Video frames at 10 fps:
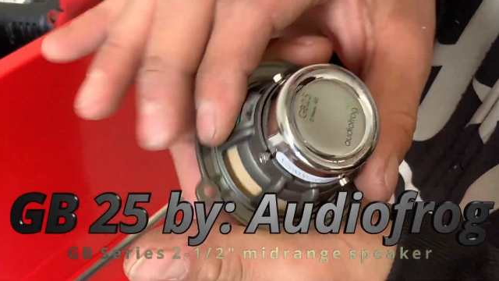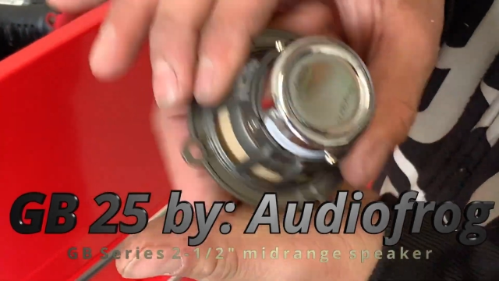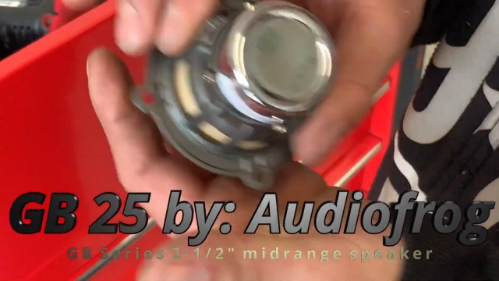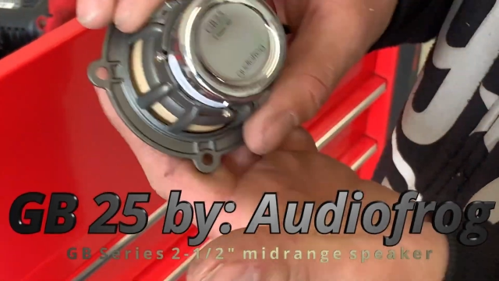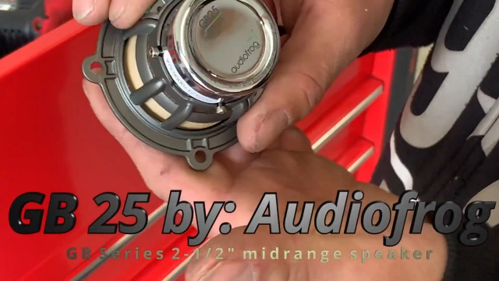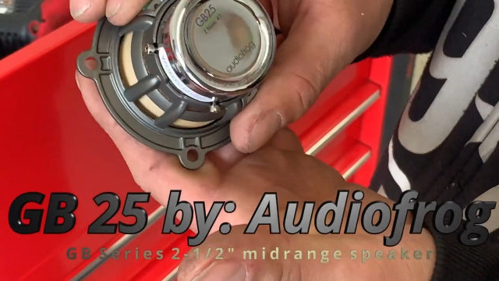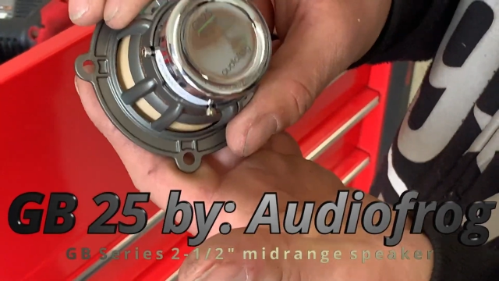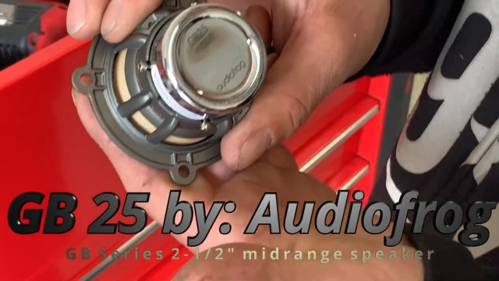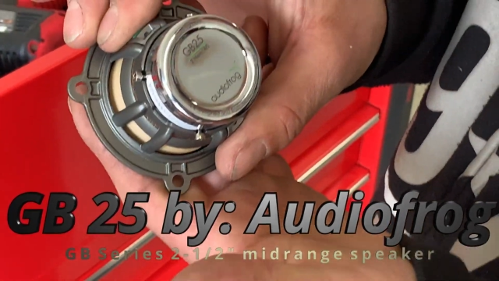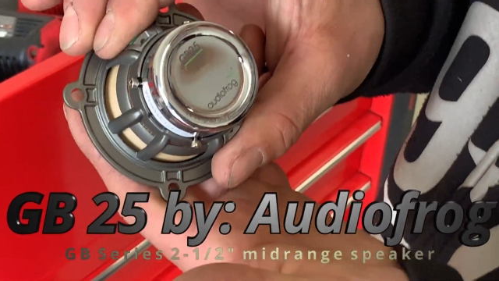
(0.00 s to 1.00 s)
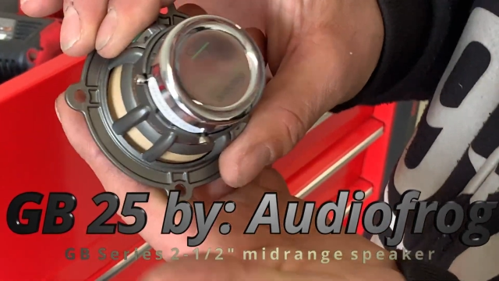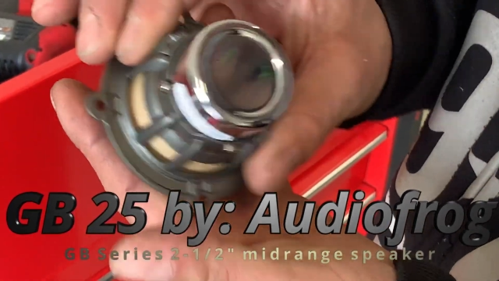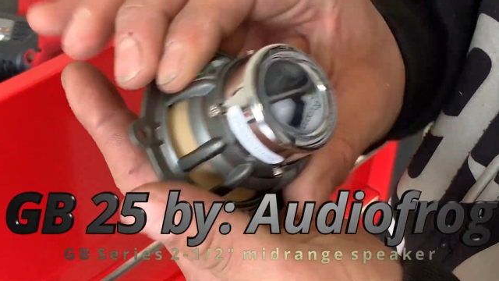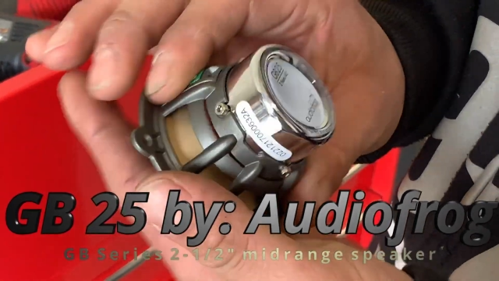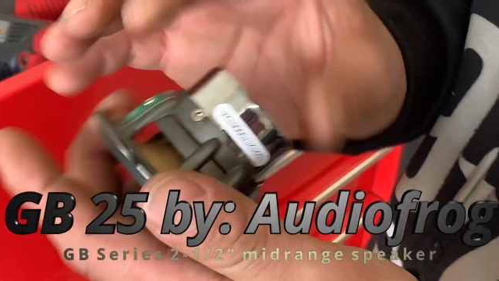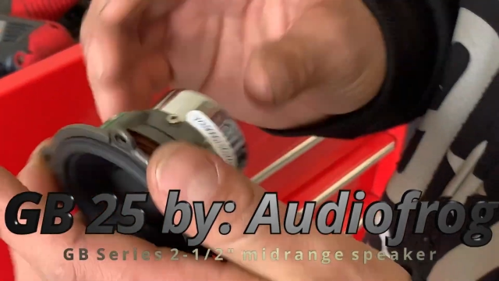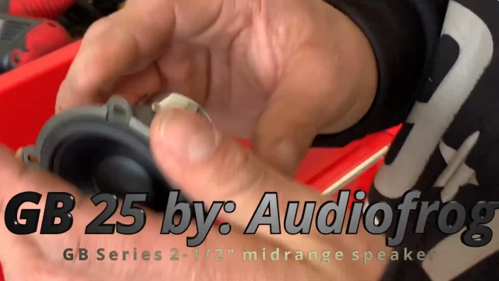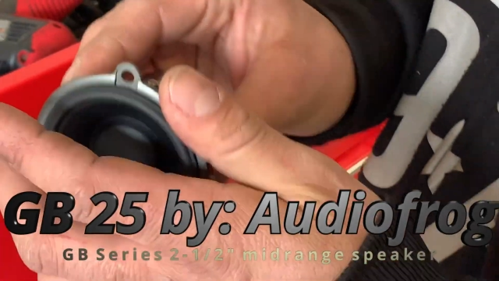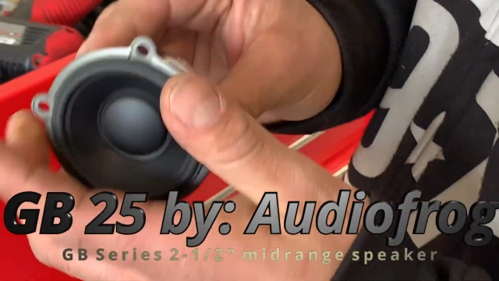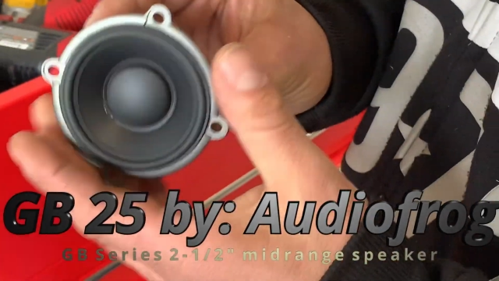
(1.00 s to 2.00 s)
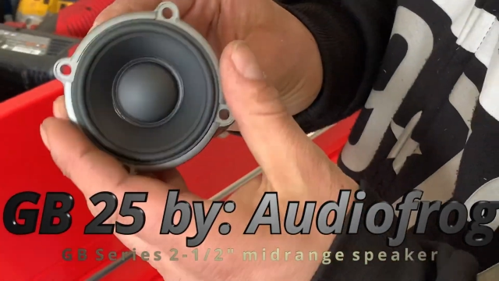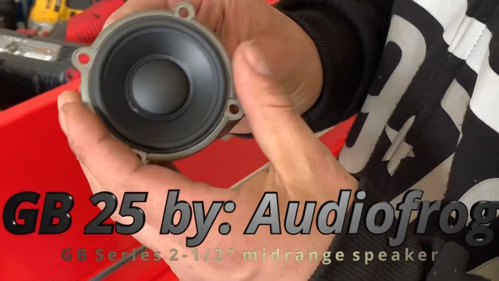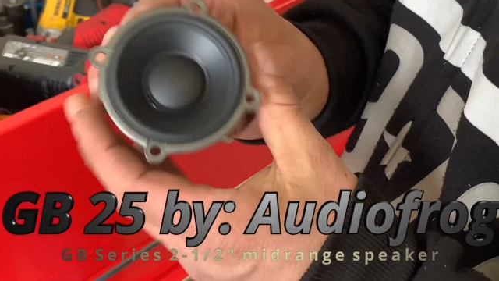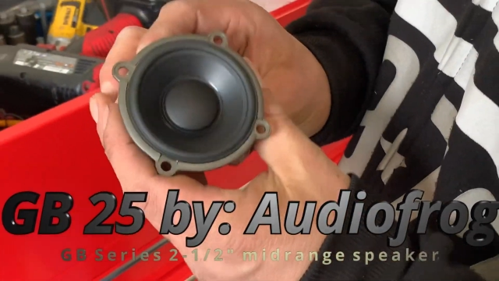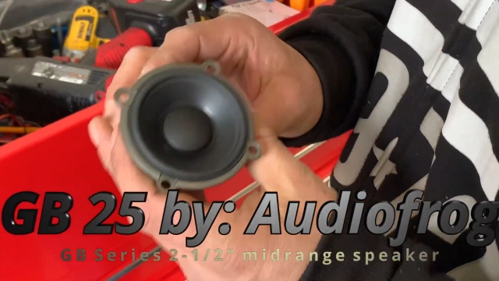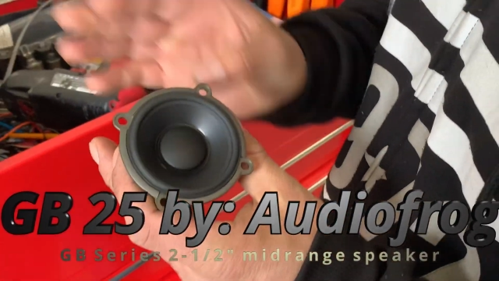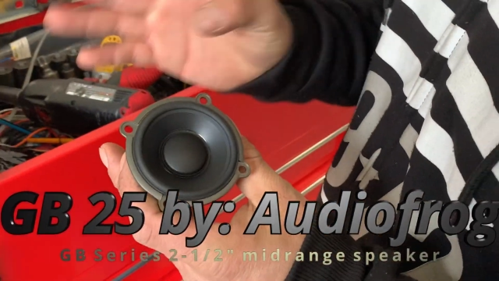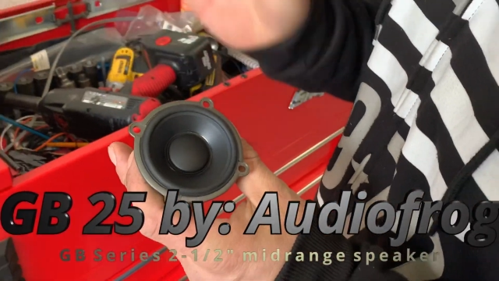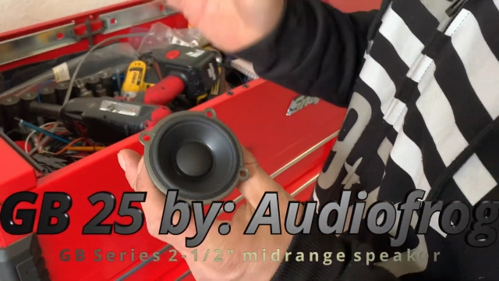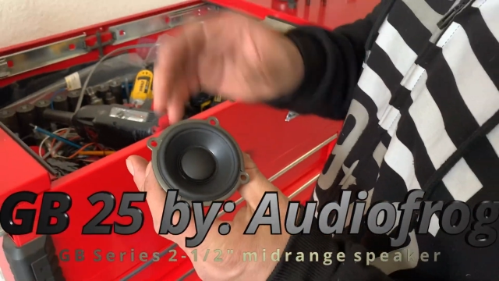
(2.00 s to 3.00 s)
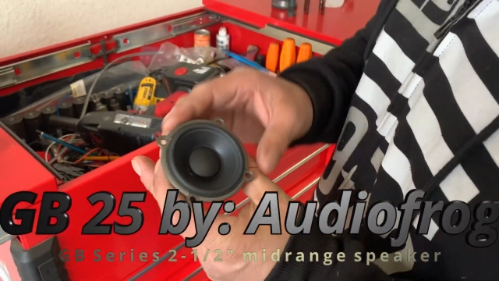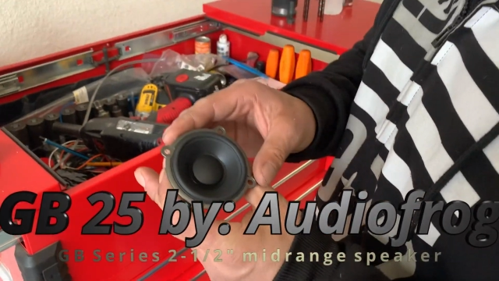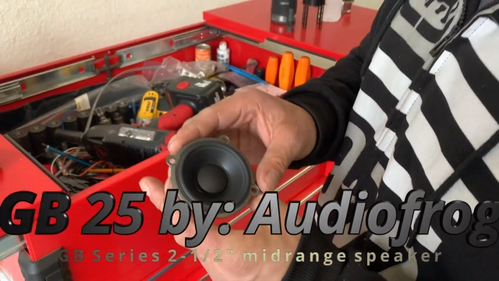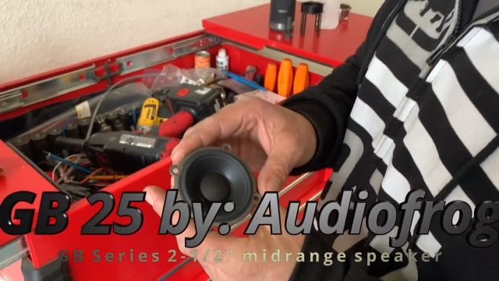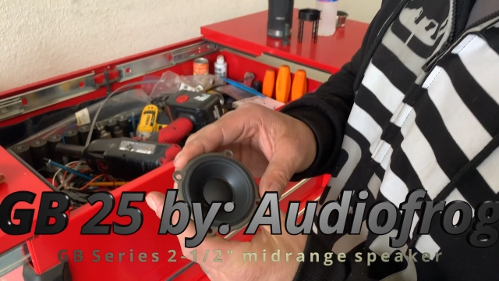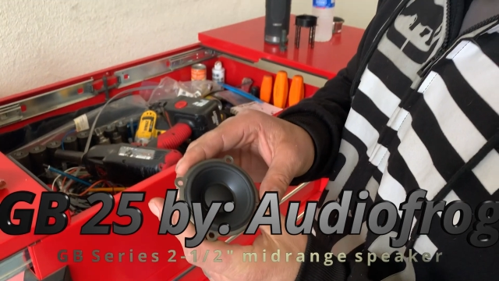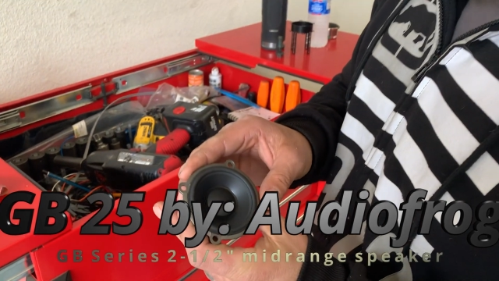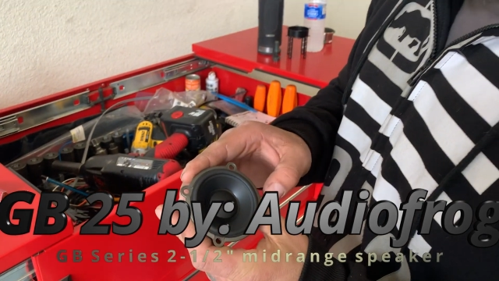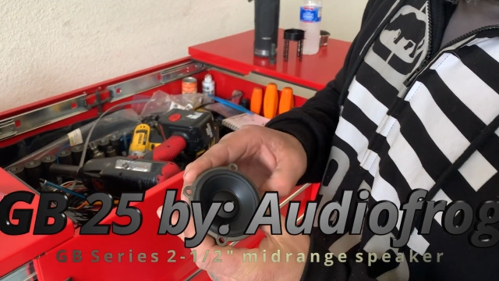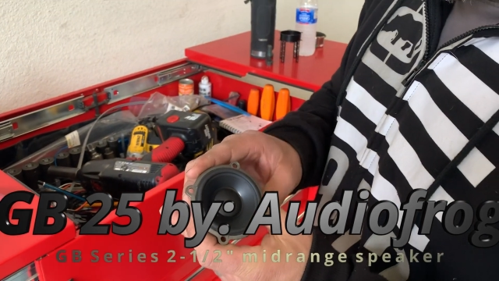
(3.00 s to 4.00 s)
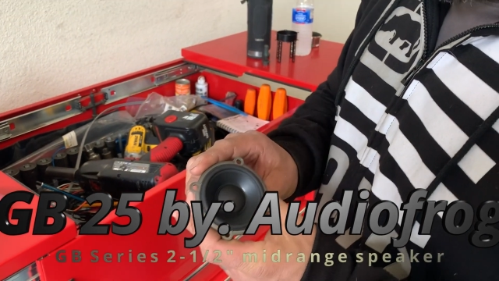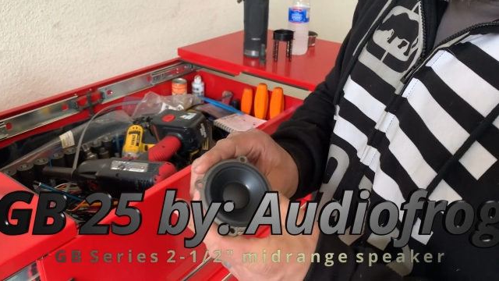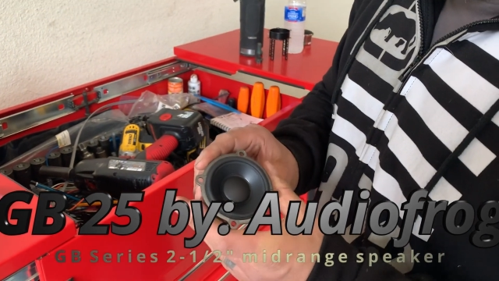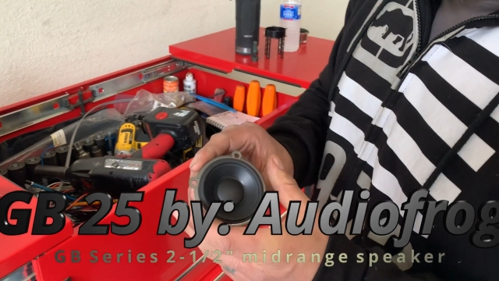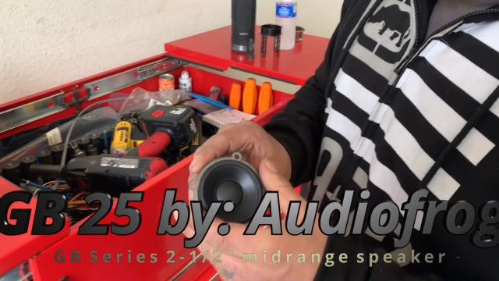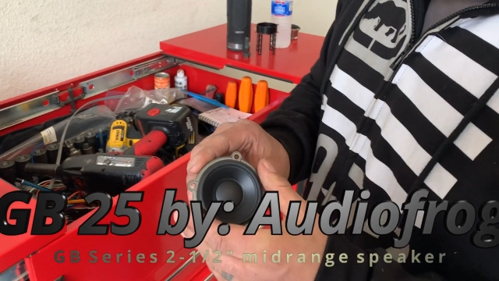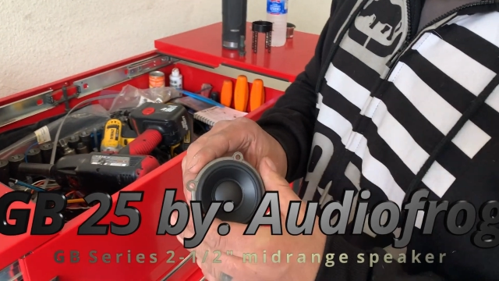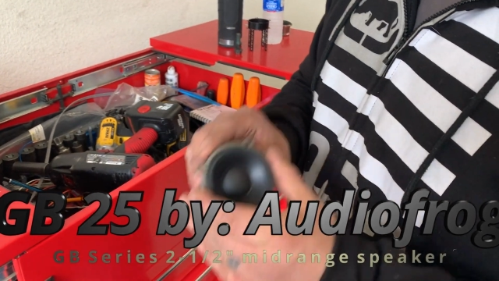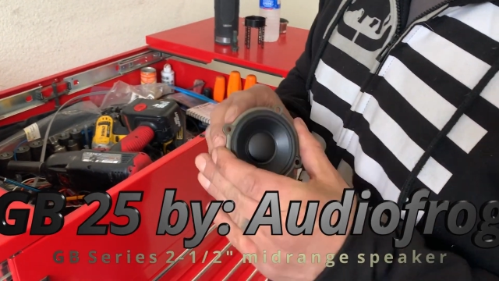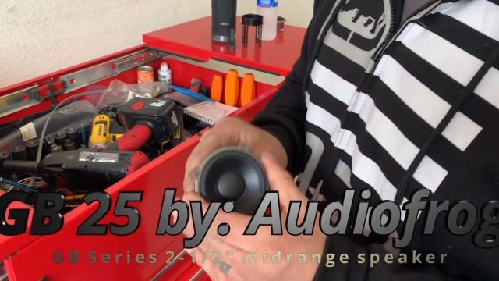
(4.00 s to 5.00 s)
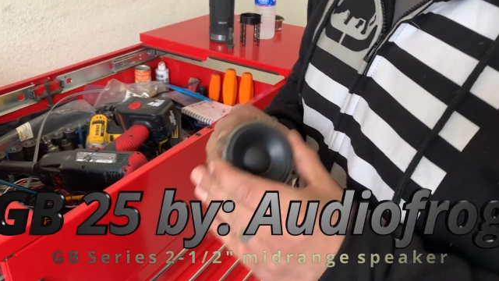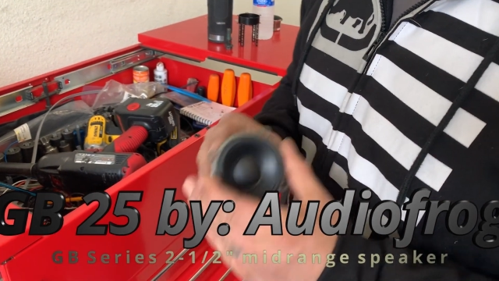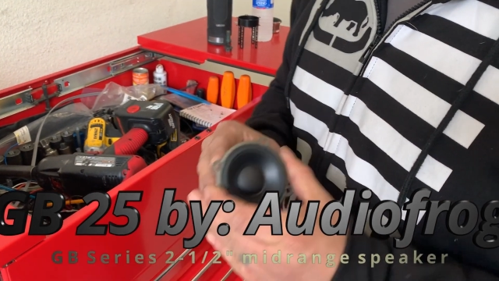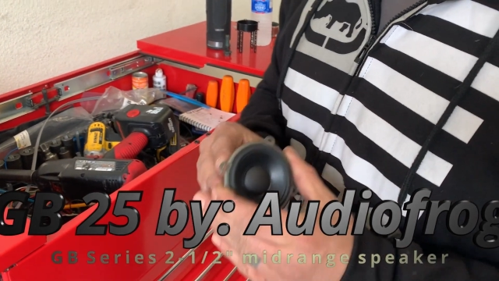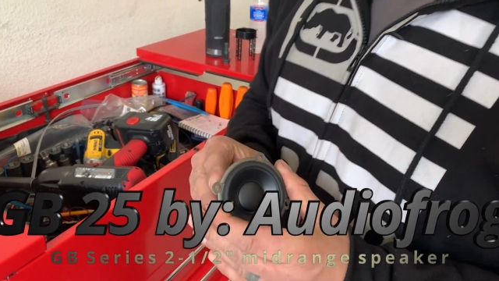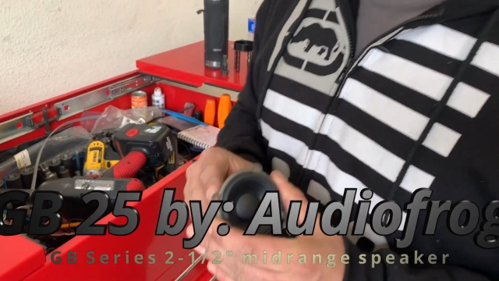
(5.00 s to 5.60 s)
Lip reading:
[unreadable: no face in view]